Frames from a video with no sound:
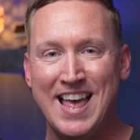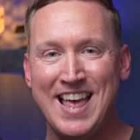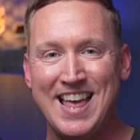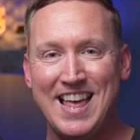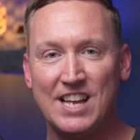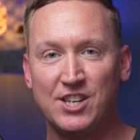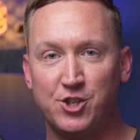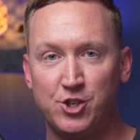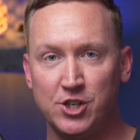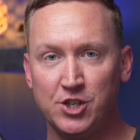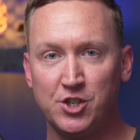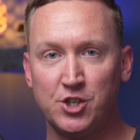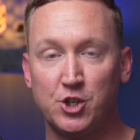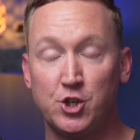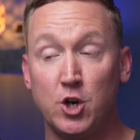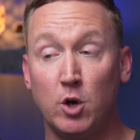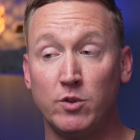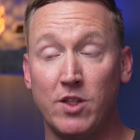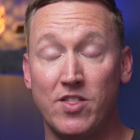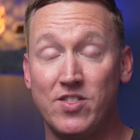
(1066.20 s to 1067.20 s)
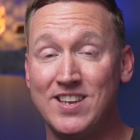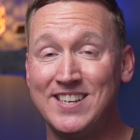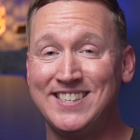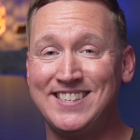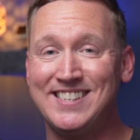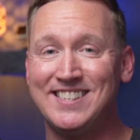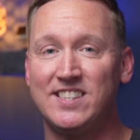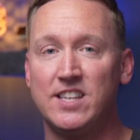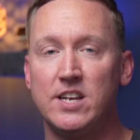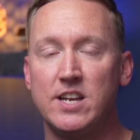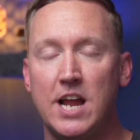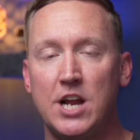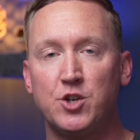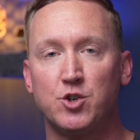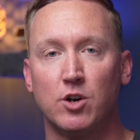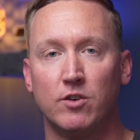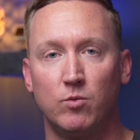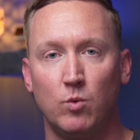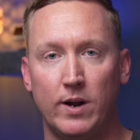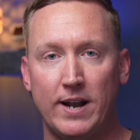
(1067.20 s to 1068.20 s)
It's just to show that this is the
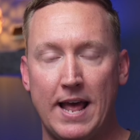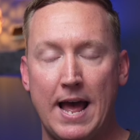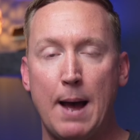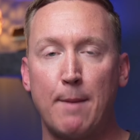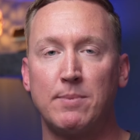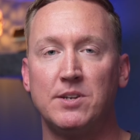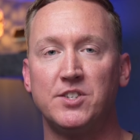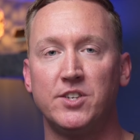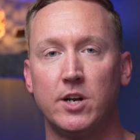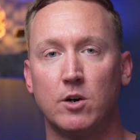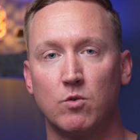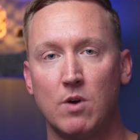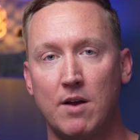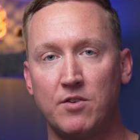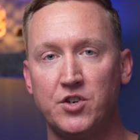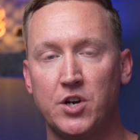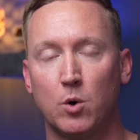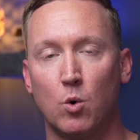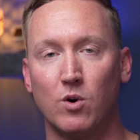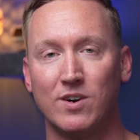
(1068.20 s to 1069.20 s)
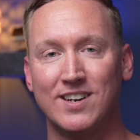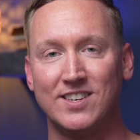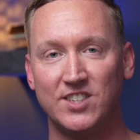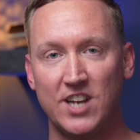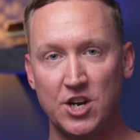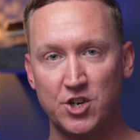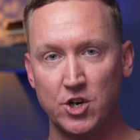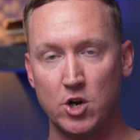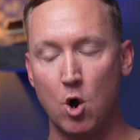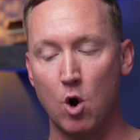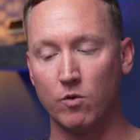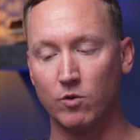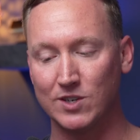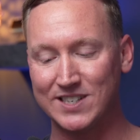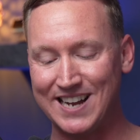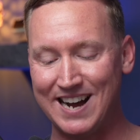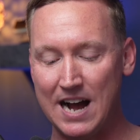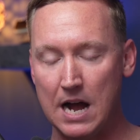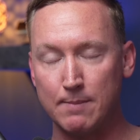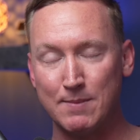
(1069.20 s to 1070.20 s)
nature of what happens in a rev share organization over
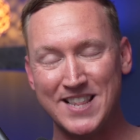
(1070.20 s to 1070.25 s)
time.